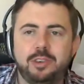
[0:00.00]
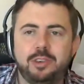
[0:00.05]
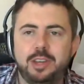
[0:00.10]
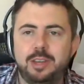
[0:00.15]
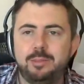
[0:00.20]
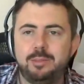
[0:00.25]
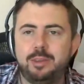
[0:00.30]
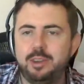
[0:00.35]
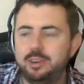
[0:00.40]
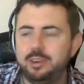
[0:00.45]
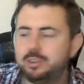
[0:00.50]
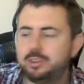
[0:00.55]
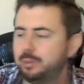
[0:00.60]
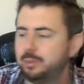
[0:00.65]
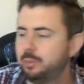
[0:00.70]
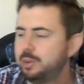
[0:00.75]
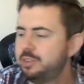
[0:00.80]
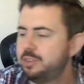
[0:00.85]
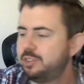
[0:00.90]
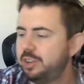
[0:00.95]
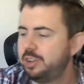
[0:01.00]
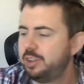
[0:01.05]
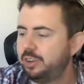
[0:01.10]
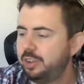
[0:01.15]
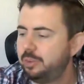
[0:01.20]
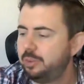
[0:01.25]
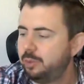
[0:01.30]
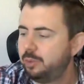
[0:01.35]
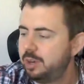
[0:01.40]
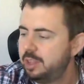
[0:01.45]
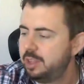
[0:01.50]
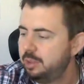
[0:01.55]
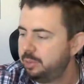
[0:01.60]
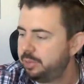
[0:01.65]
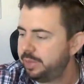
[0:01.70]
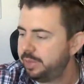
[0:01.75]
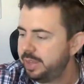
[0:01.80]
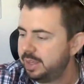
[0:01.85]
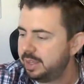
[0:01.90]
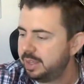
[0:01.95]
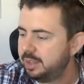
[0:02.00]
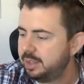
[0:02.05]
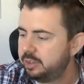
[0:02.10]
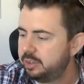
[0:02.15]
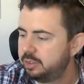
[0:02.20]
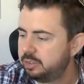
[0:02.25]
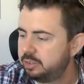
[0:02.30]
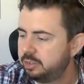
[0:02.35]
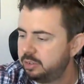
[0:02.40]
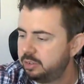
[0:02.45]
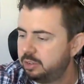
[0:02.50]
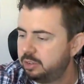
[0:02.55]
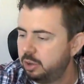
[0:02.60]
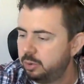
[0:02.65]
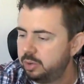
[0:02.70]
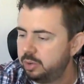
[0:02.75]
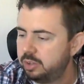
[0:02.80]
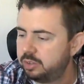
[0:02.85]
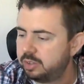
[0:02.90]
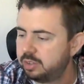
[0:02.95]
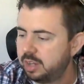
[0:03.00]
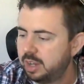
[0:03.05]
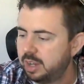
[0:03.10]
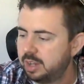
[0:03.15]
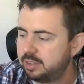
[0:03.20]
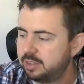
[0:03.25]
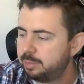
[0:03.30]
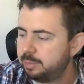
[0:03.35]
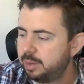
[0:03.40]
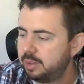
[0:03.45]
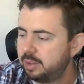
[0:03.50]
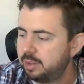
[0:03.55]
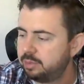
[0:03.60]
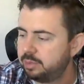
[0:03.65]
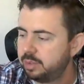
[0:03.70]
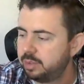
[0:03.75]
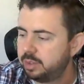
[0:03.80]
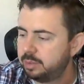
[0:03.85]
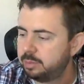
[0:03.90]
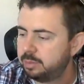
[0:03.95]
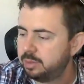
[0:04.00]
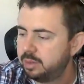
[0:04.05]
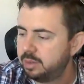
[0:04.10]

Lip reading: I am curious. What do you think is Tony Scott's best film?